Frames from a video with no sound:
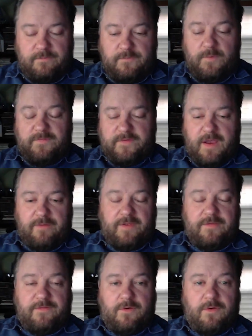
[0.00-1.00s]
doing
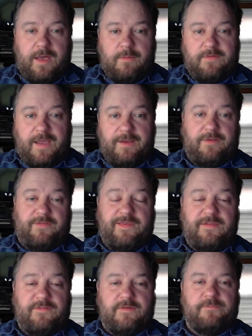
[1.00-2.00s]
photography until I was hired to
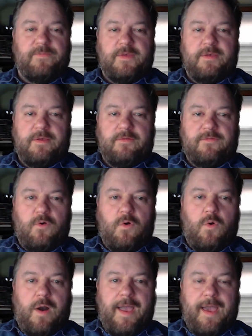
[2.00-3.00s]
teach it.
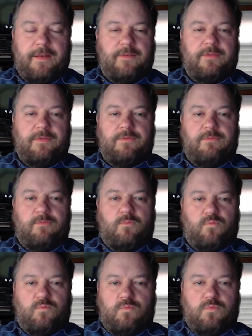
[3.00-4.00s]
So I had to
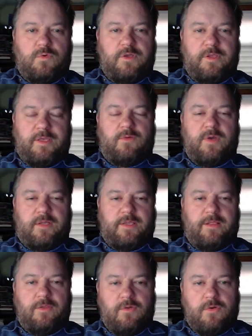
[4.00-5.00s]
really
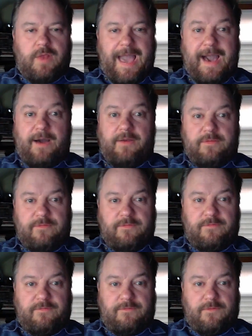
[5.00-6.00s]
quickly learn how to
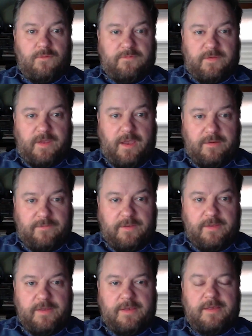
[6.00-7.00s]
do photography.